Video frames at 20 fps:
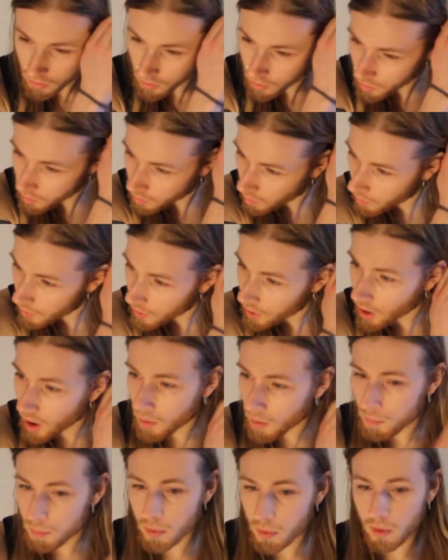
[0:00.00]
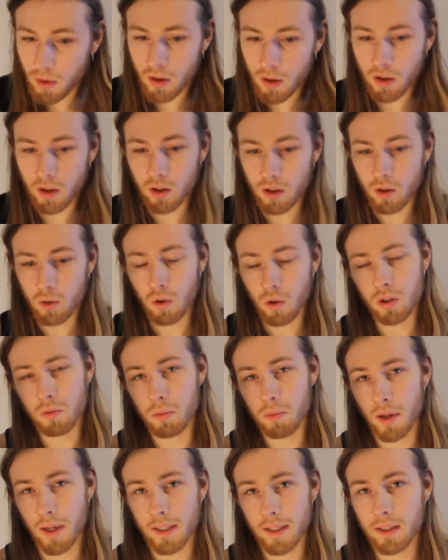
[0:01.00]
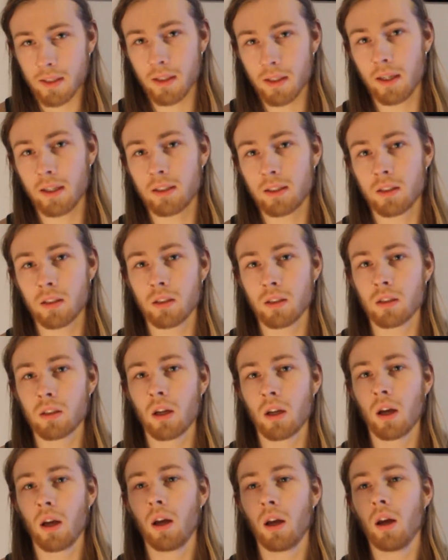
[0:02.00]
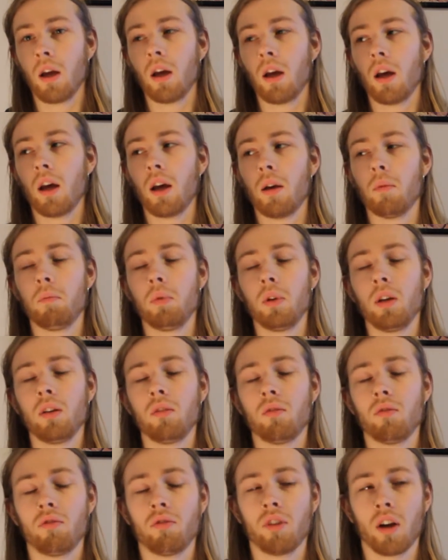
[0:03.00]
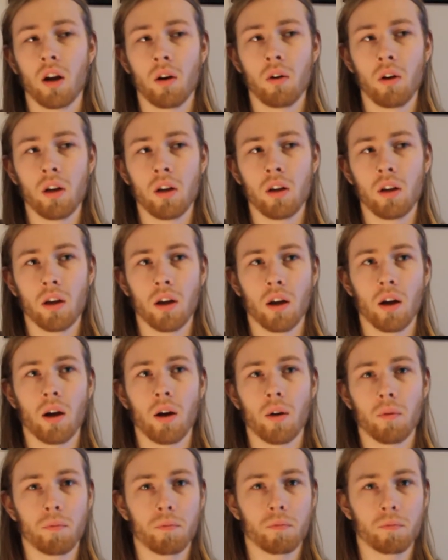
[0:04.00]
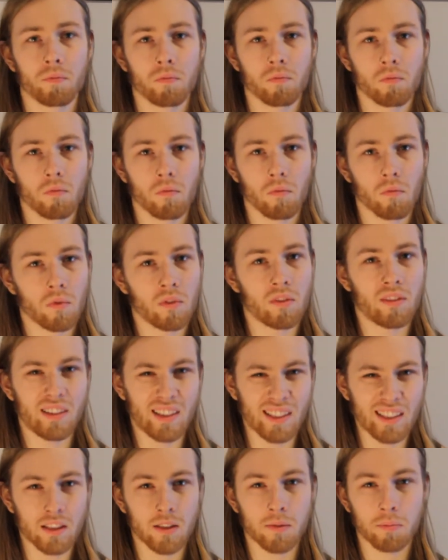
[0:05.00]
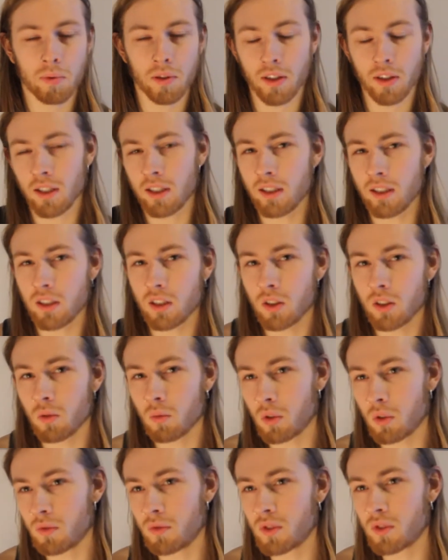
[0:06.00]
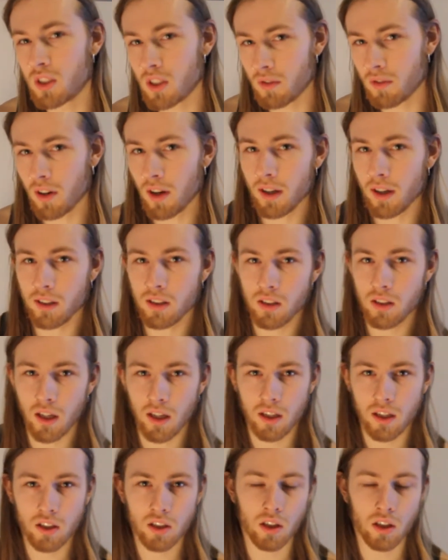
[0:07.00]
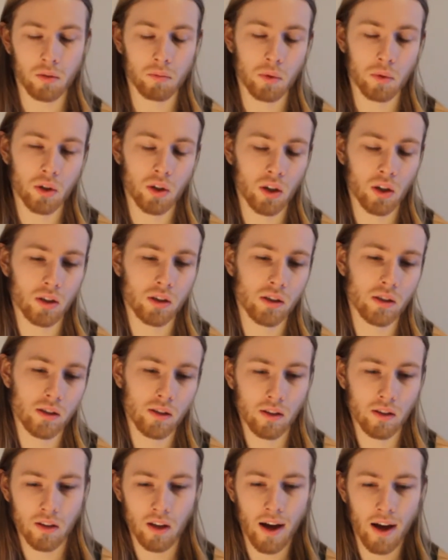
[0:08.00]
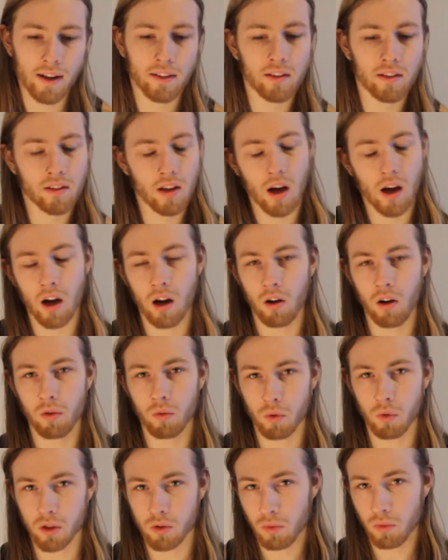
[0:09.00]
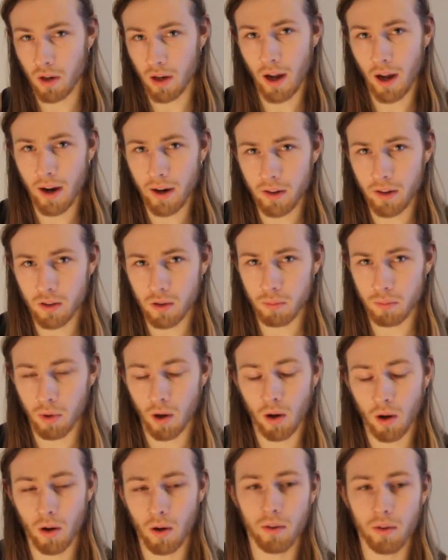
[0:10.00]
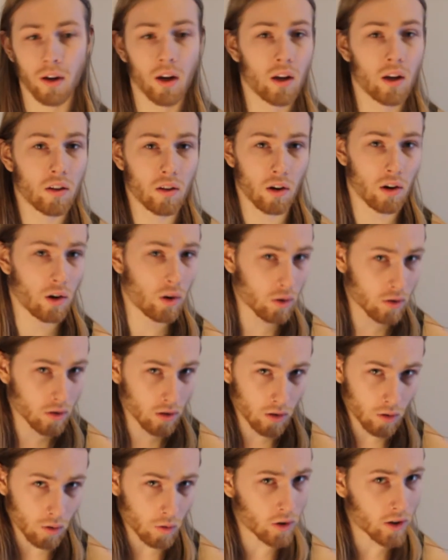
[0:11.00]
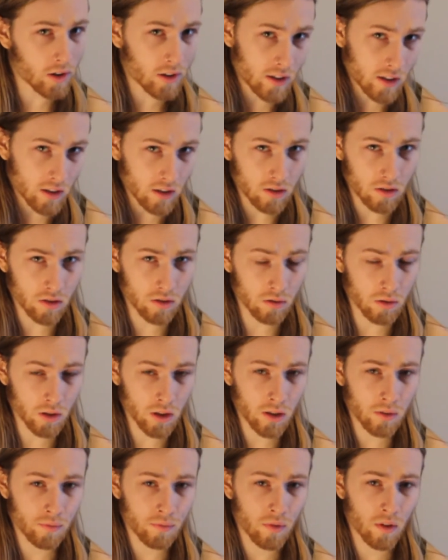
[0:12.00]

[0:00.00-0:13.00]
growing up in Cross Plains, Texas, and being very displeased with civilization because that town was reliant upon the local oil industry.